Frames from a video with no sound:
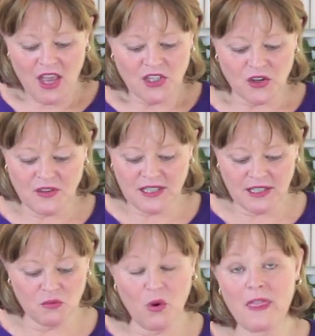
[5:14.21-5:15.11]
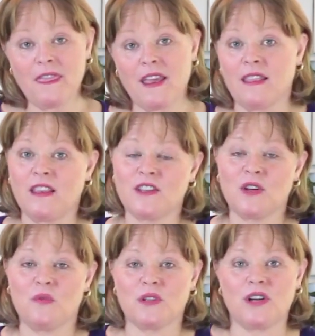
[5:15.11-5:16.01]
So this is one thing that,
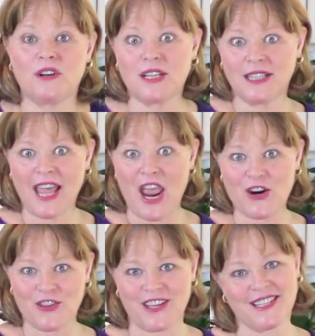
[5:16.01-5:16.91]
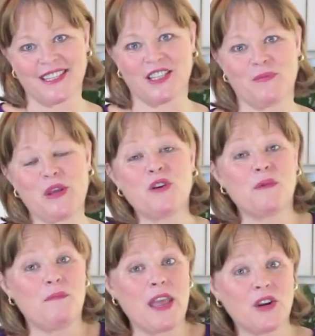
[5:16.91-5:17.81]
so we're starting to layer things a little bit. You
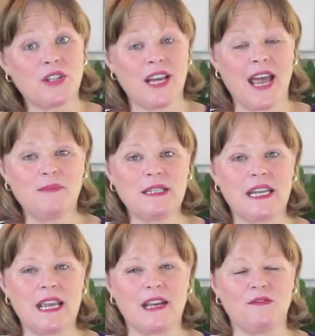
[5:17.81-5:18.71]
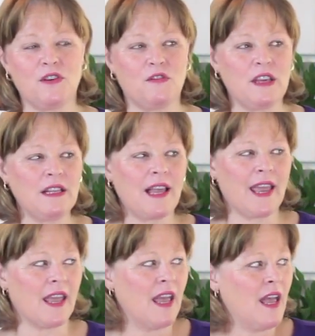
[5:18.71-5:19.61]
can make your thyme tea, and if you feel like,